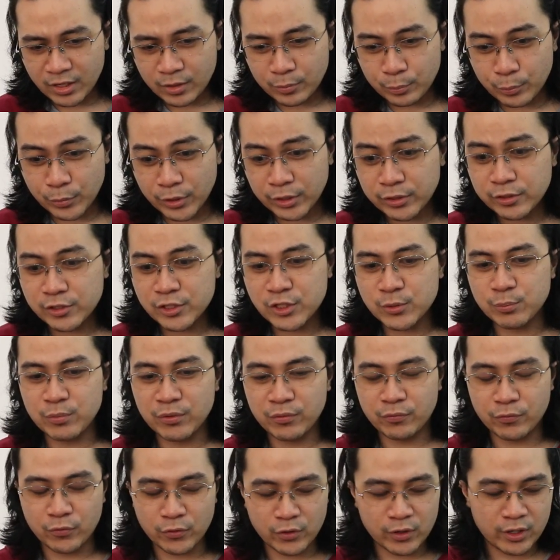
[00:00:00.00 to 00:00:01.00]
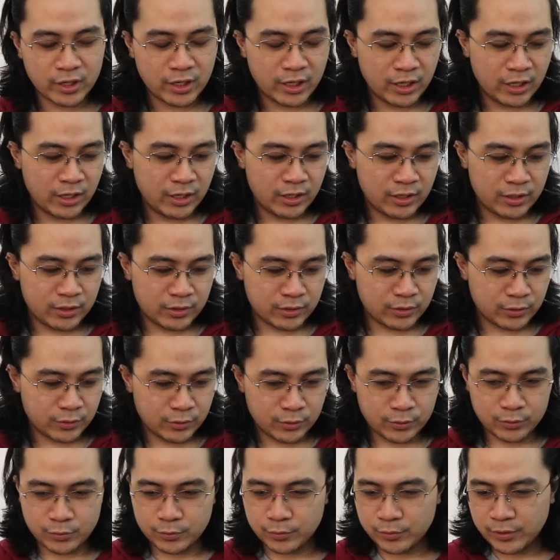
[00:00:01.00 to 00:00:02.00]
brothers before.
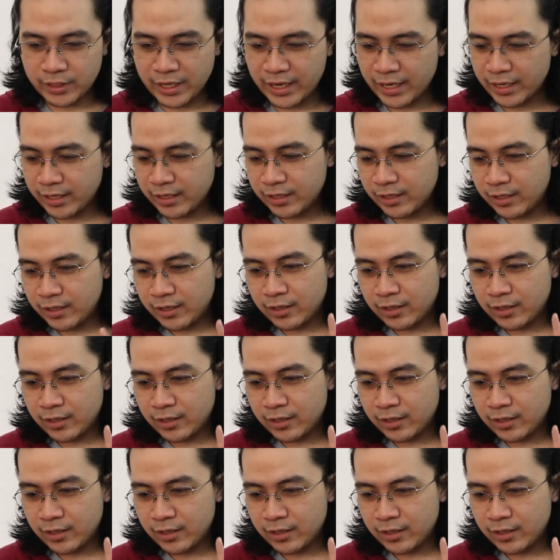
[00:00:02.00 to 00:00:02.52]
So yeah,